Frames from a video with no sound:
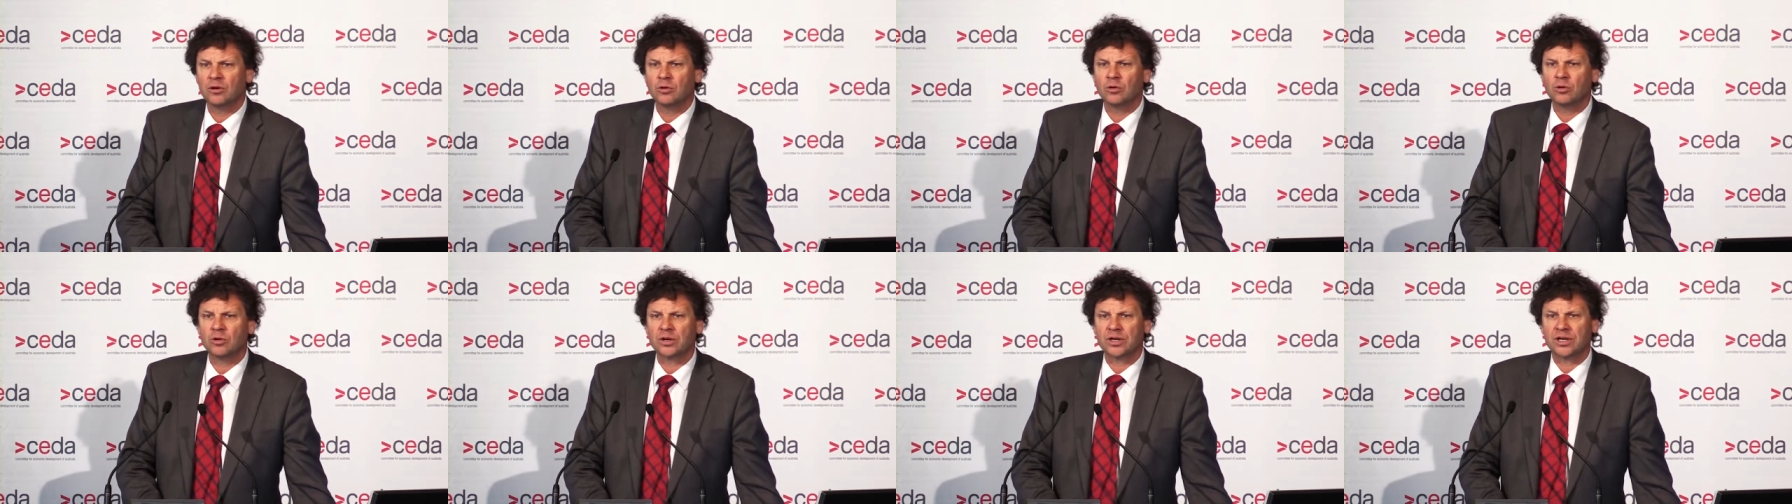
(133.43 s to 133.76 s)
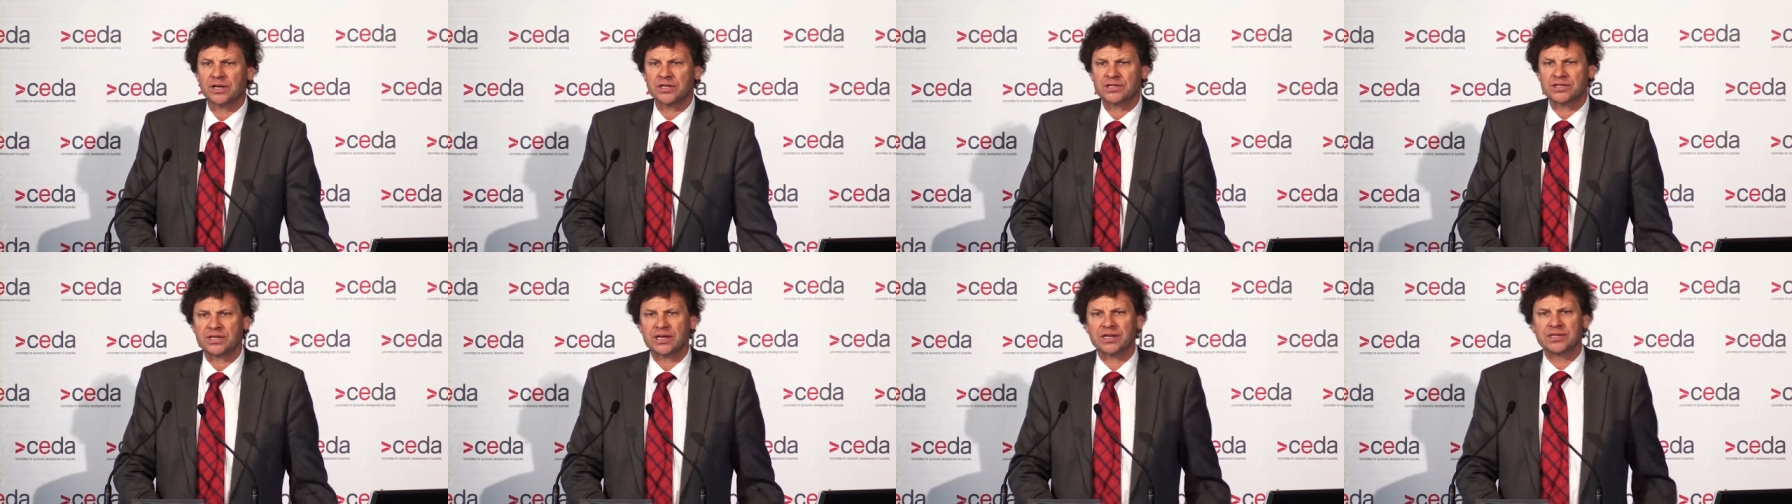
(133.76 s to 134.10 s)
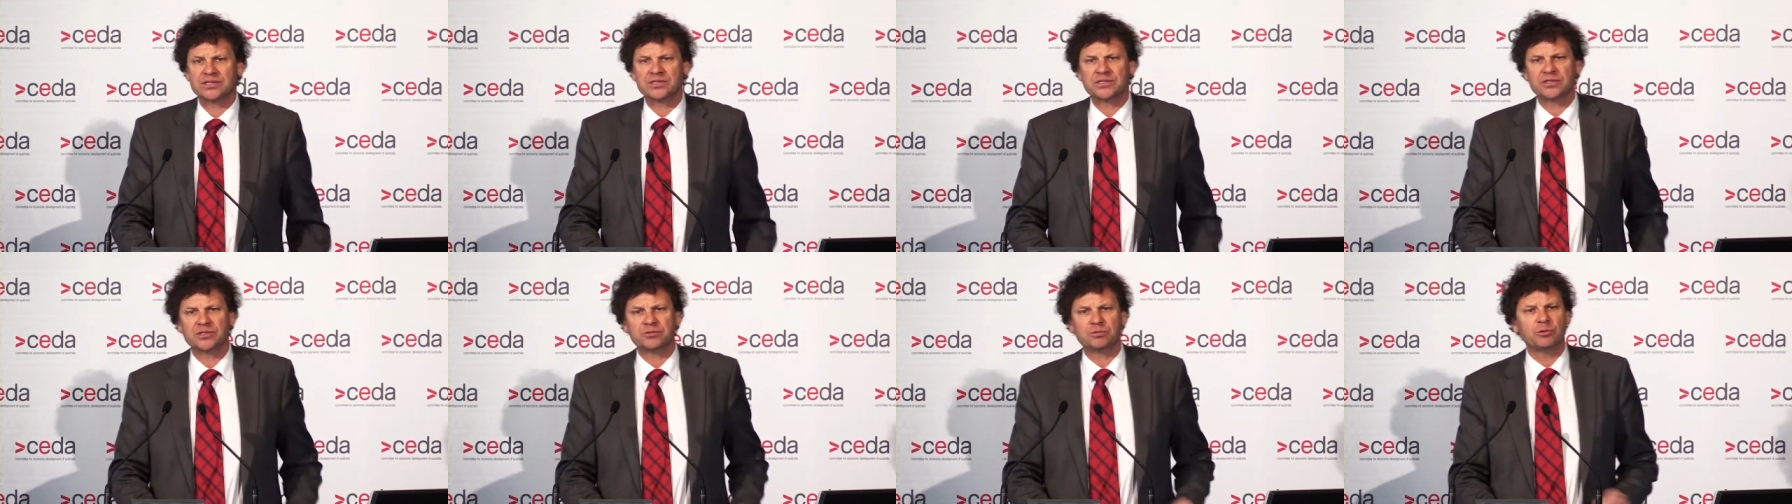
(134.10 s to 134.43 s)

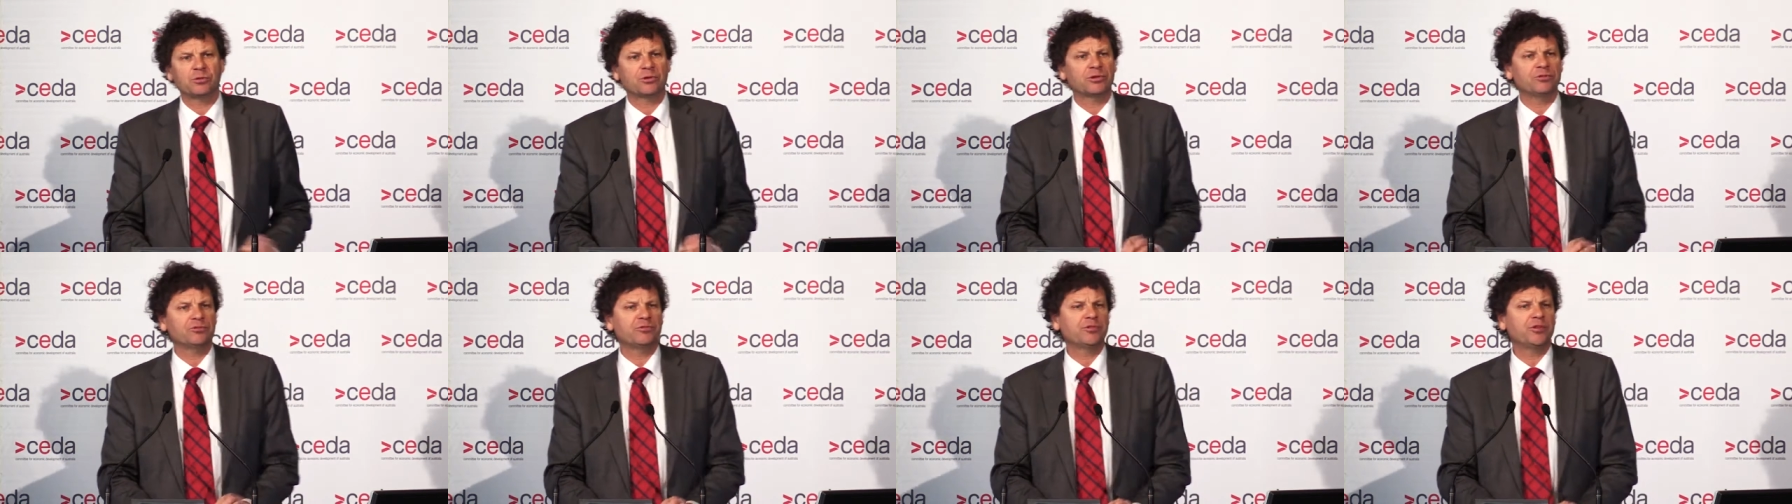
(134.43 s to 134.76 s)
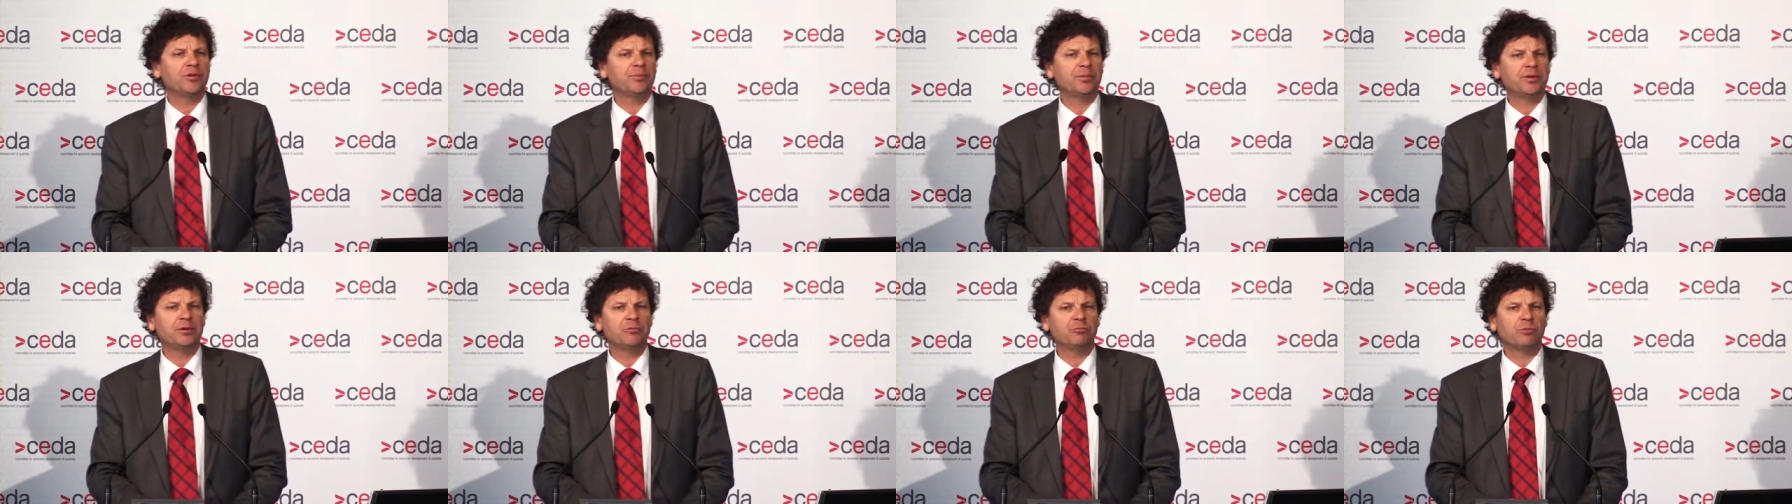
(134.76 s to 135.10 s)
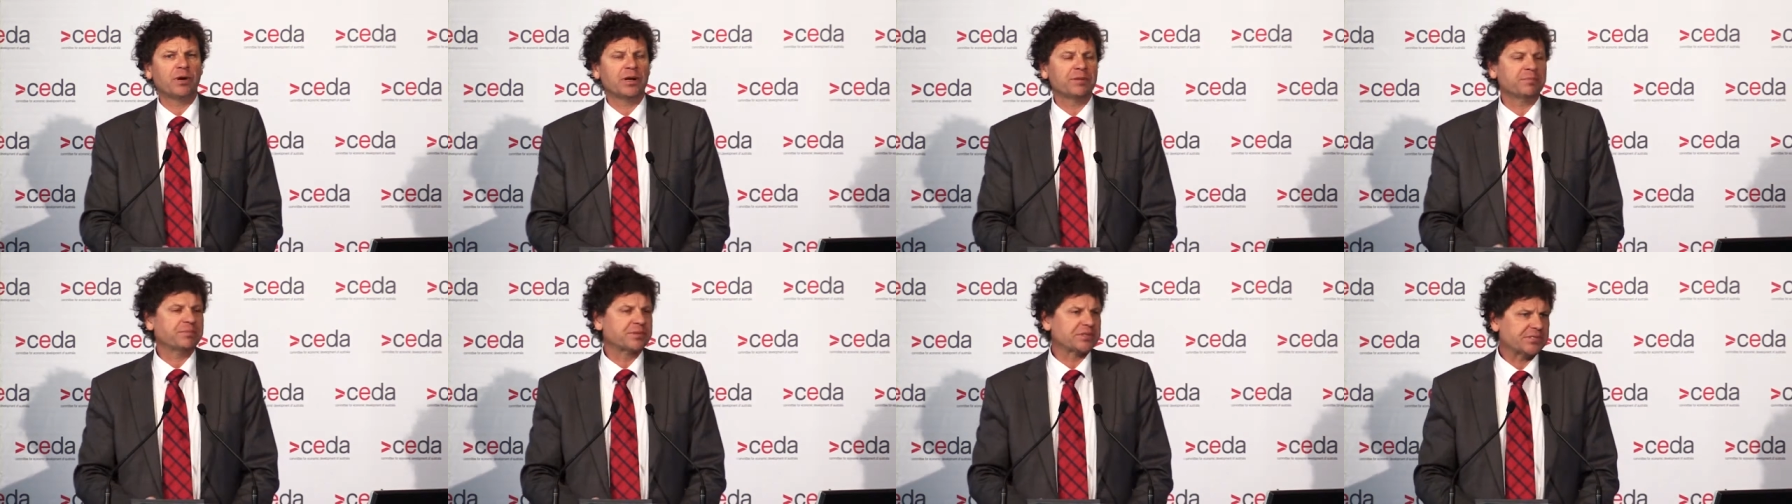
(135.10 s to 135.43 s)
organisations will contribute
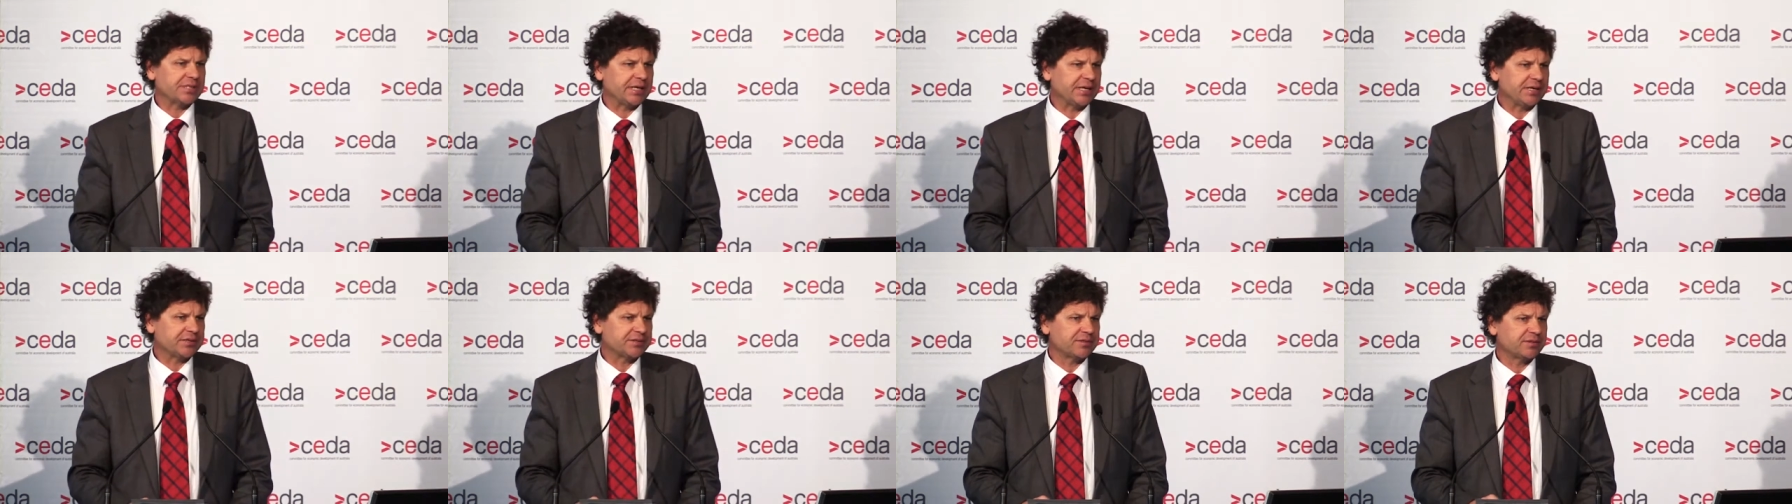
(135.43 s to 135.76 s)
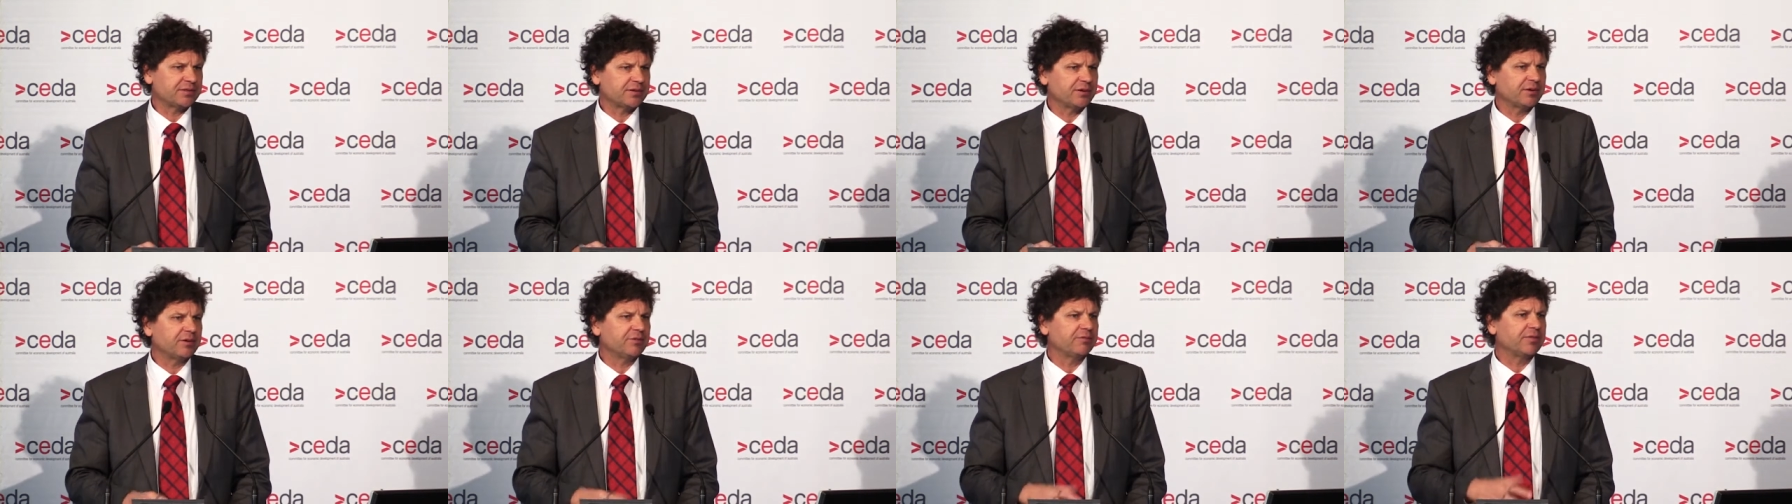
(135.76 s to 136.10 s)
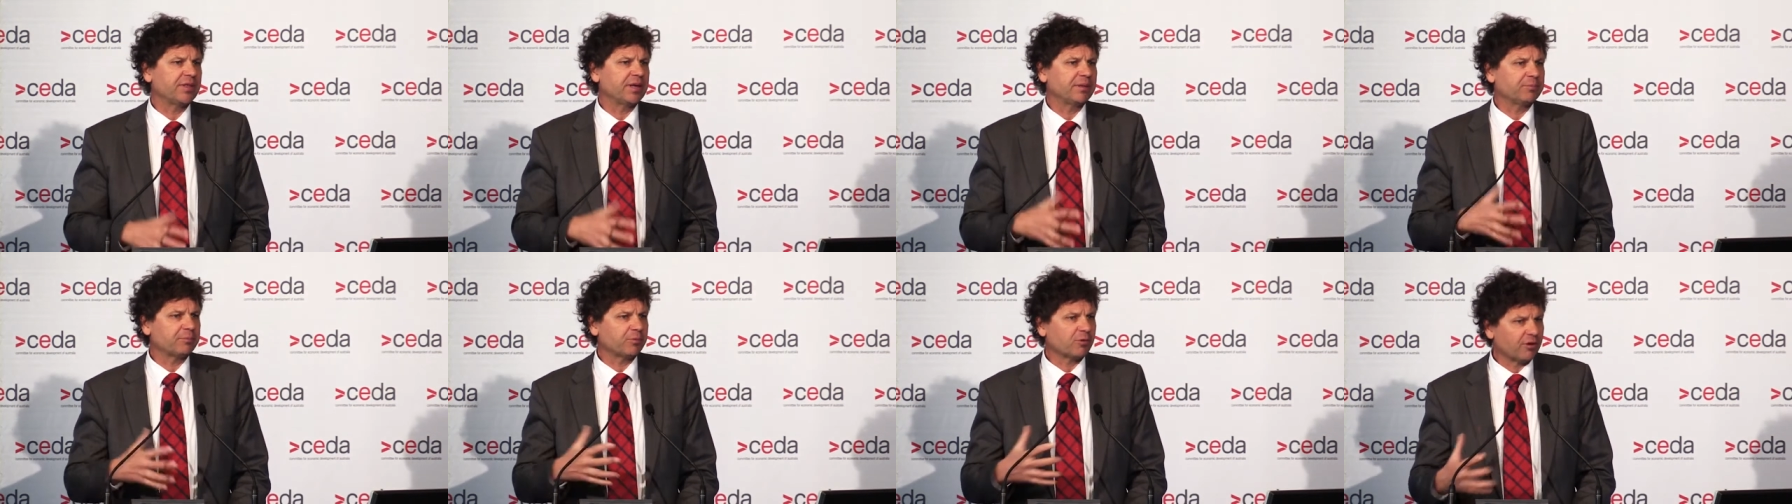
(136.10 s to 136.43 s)
1% of
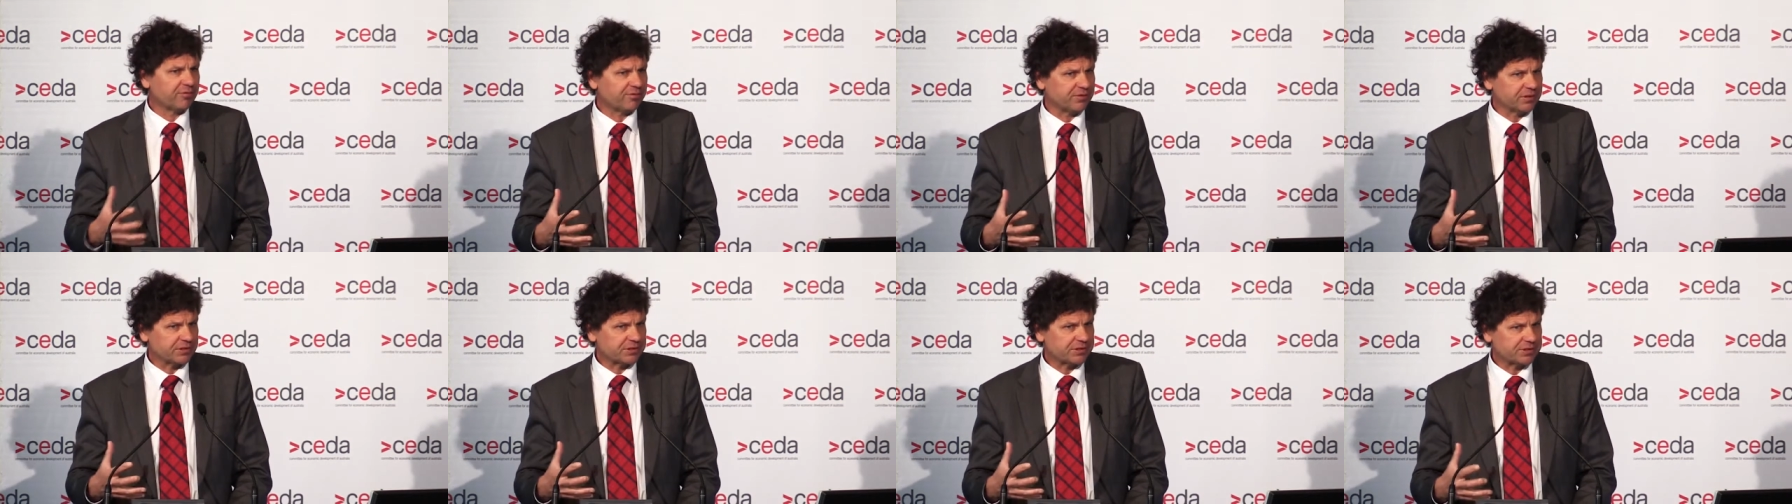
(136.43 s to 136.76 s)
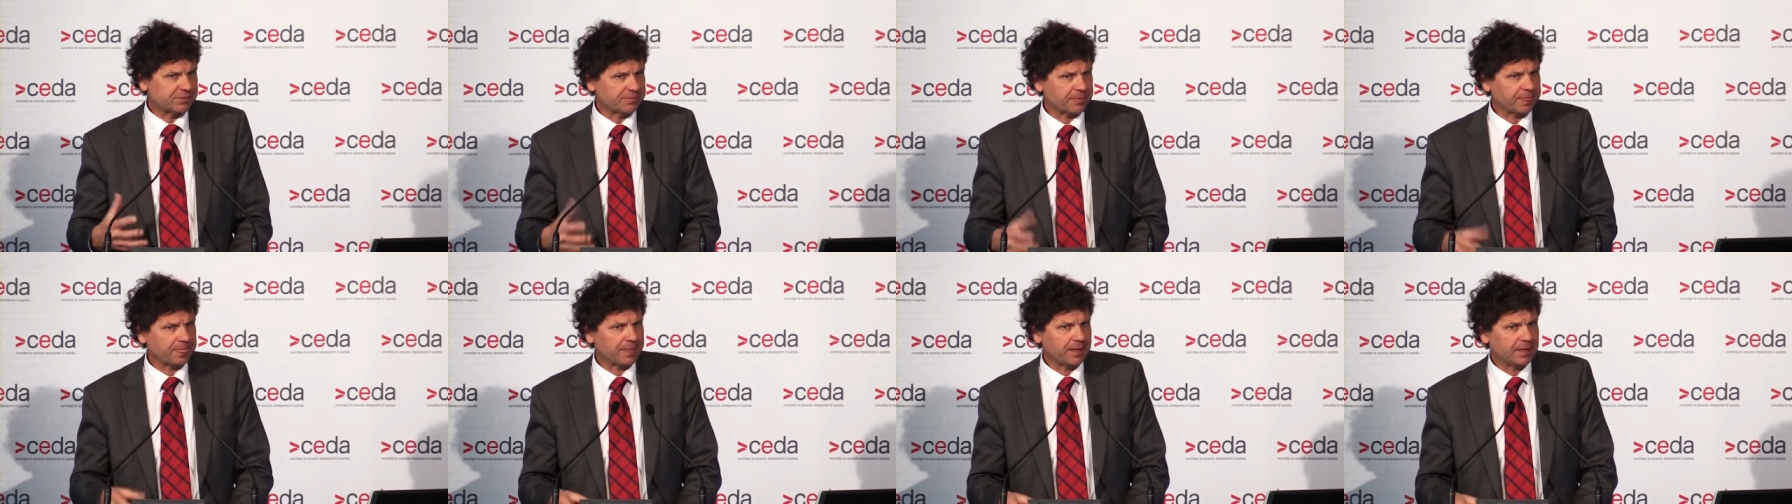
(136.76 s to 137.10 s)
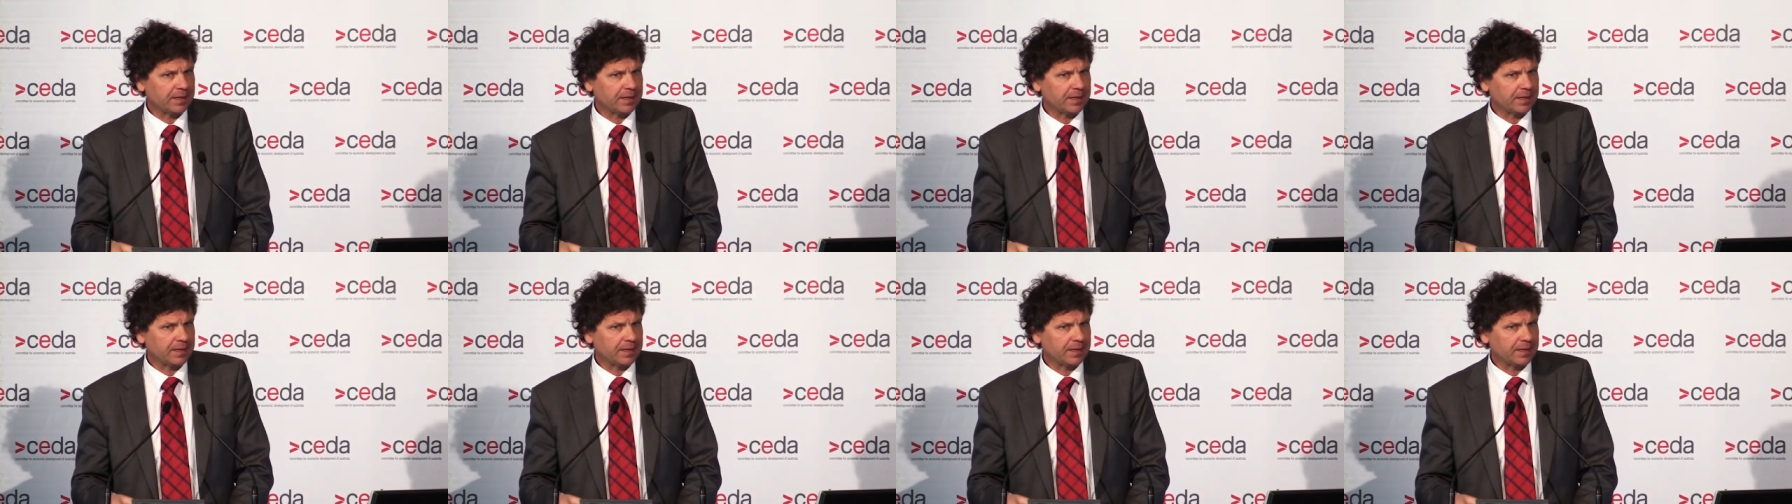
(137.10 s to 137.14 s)
their profits.